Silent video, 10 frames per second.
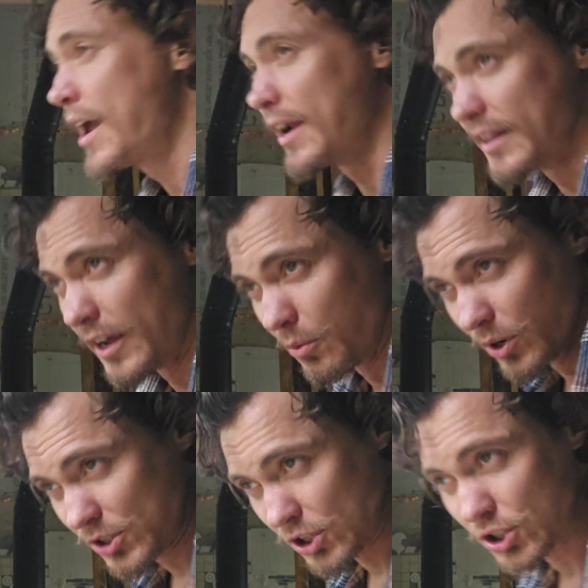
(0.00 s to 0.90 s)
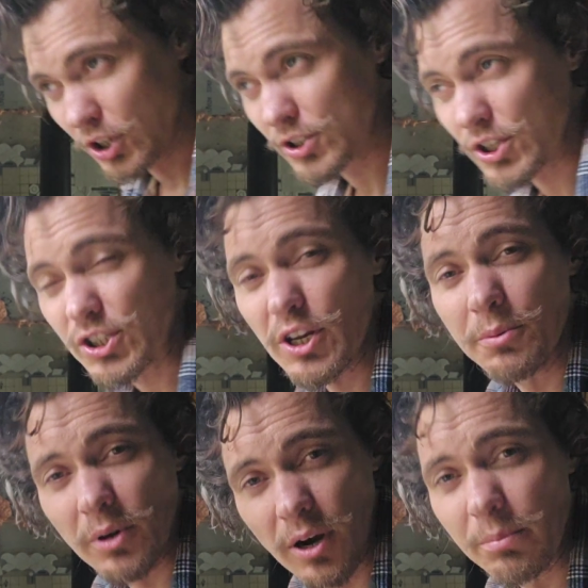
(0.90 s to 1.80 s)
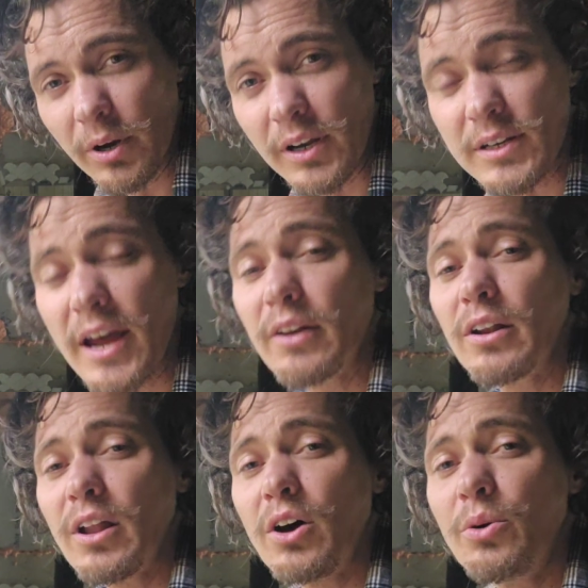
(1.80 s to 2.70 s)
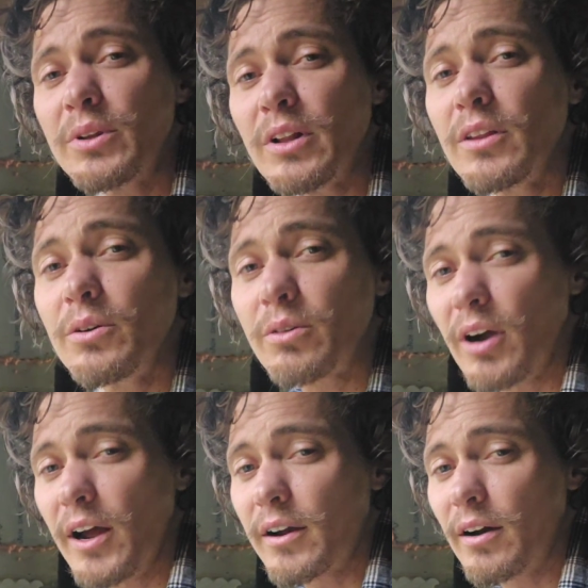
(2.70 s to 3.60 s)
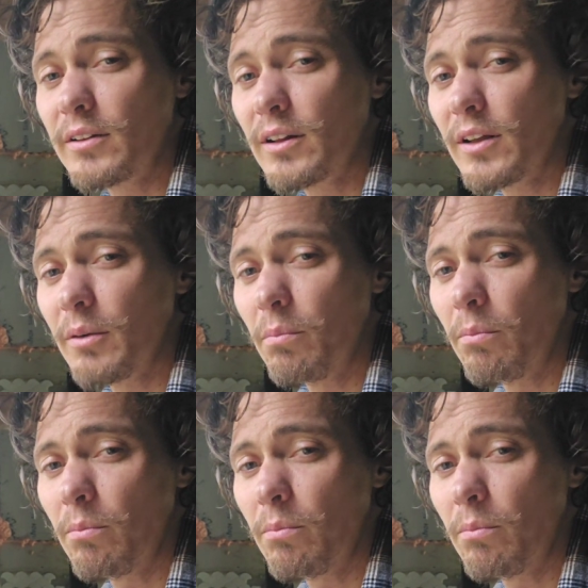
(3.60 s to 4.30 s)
And then once it starts to simmer, I bring it down low with a little crack on the lid.